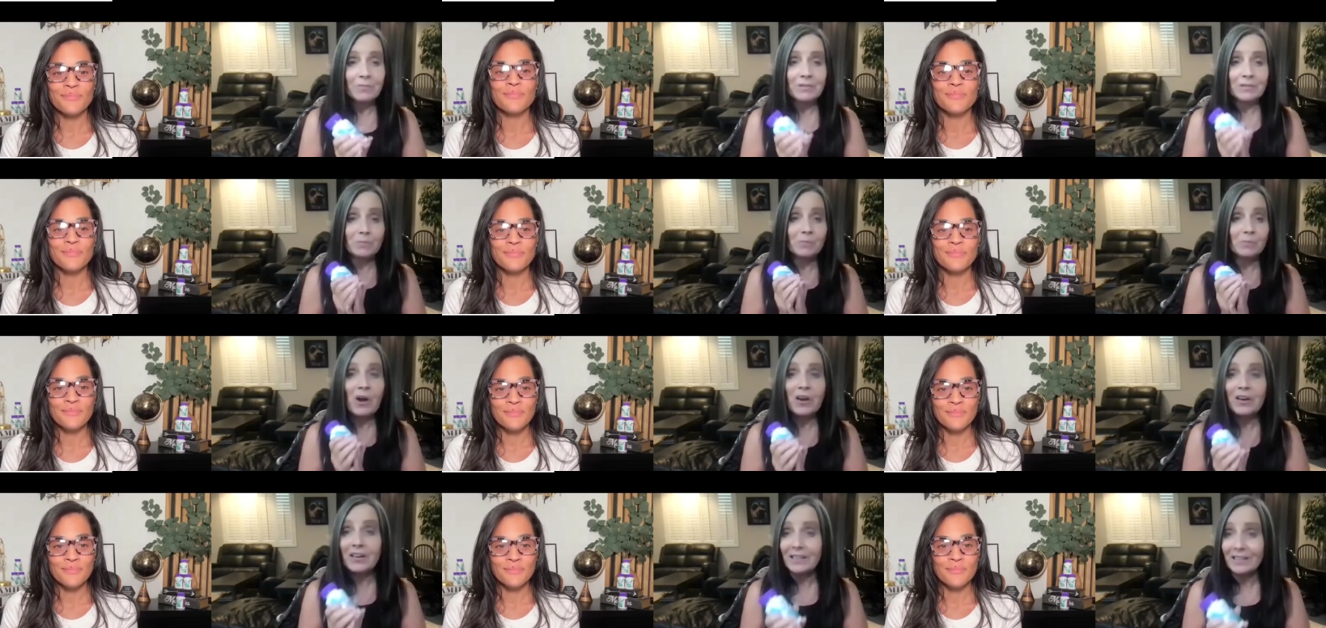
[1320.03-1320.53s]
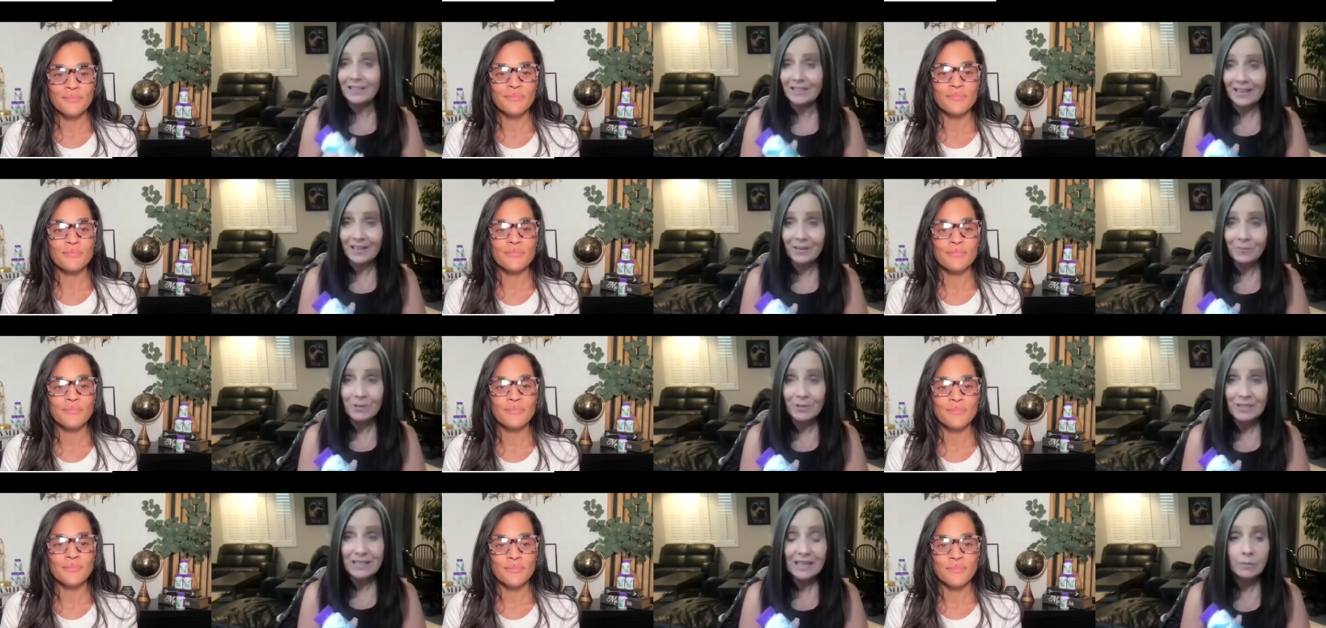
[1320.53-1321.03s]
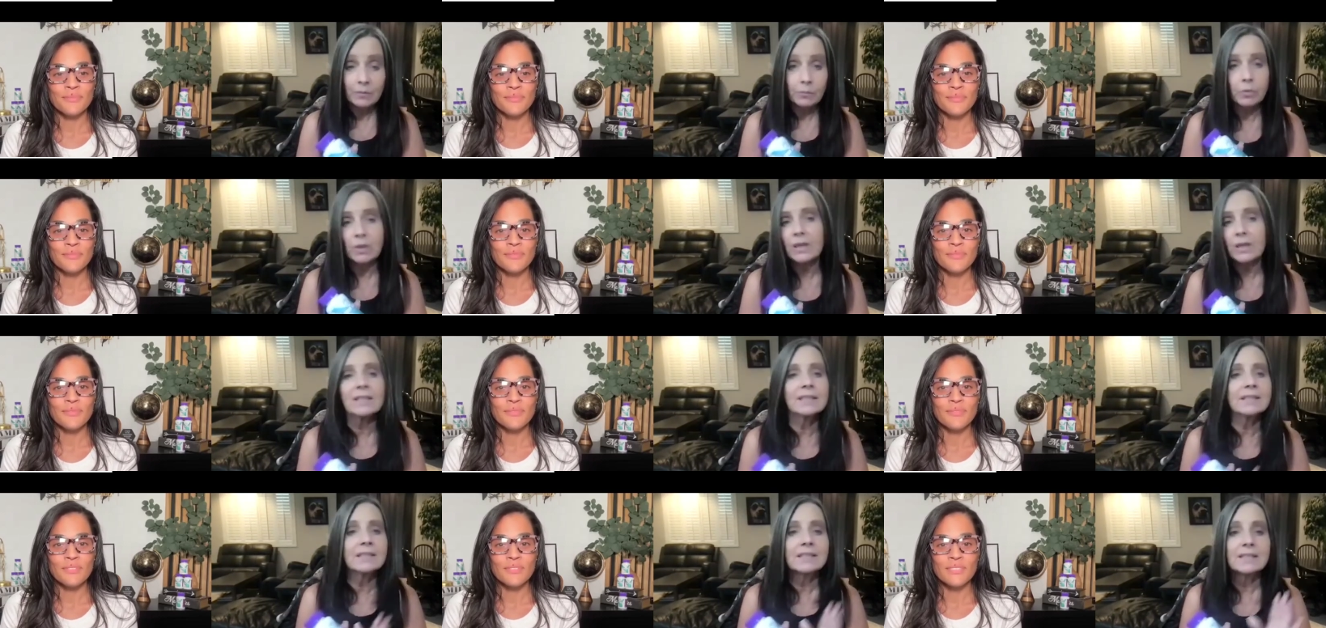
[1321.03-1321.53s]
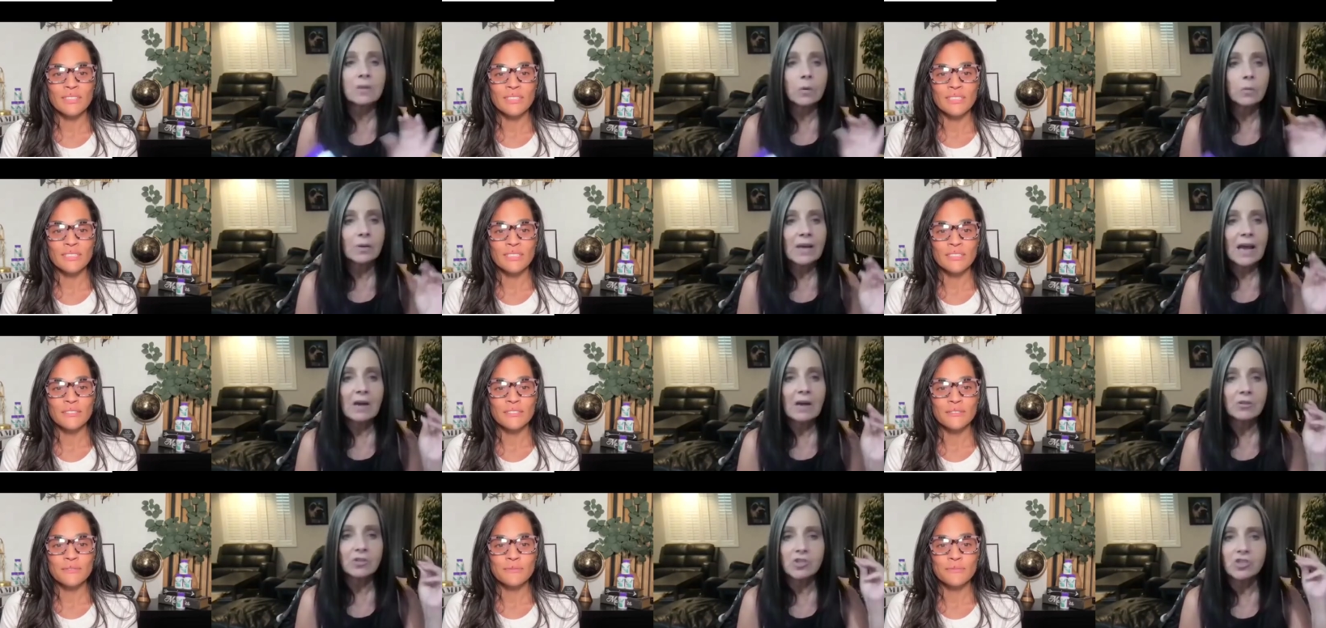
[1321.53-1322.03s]
Speaker 1: this product, like we said, it sold
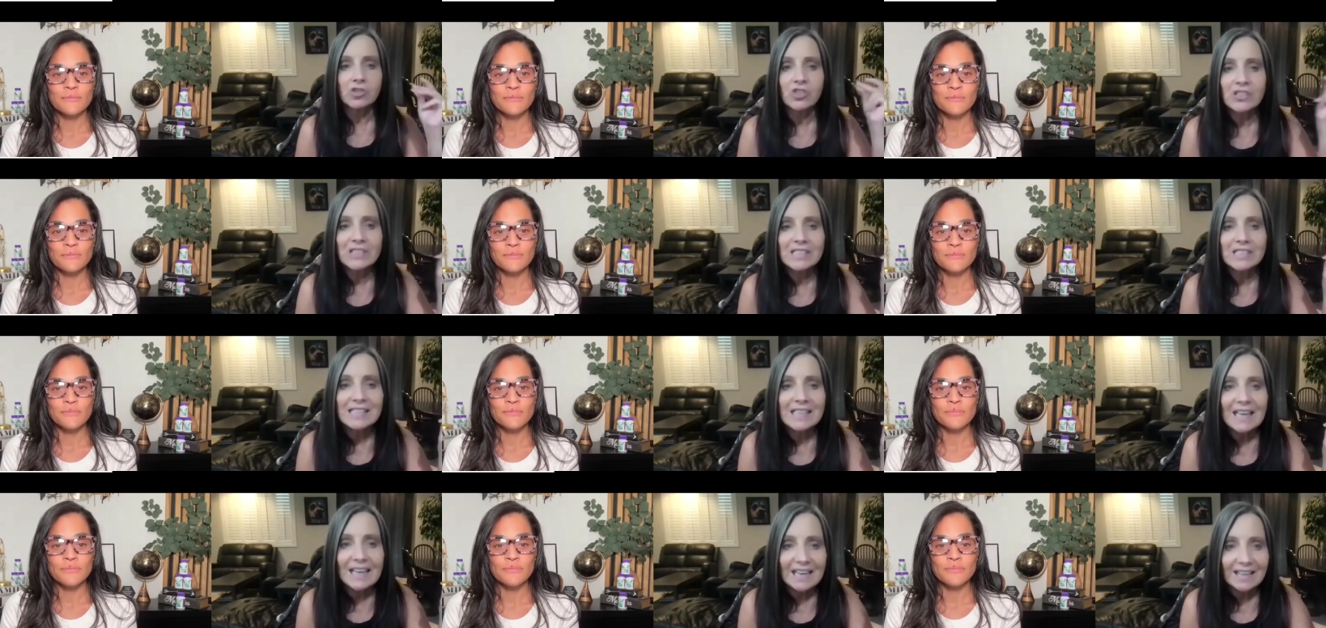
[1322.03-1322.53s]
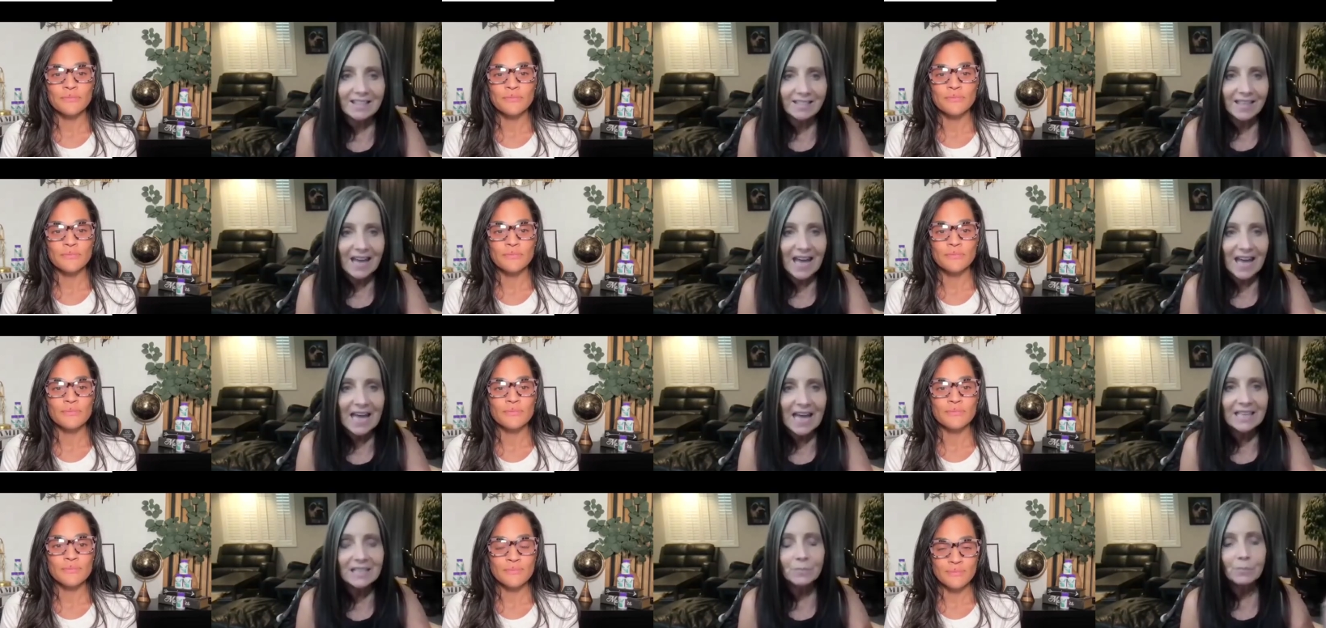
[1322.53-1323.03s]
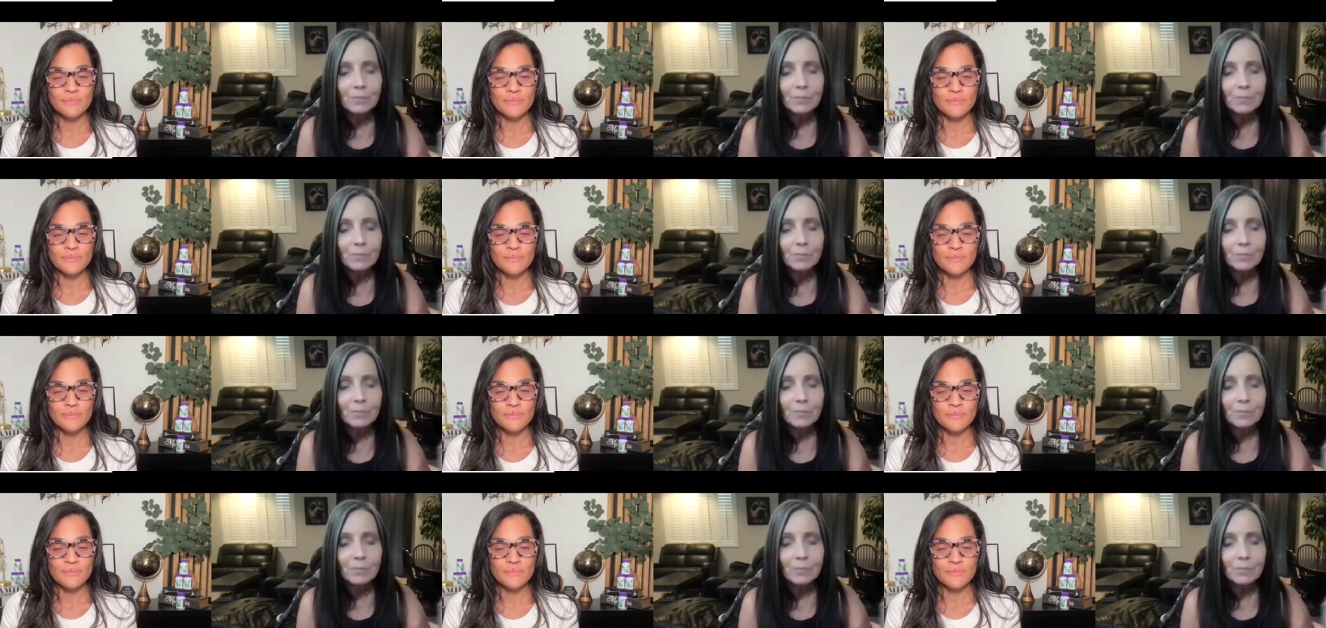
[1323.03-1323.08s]
out just like that,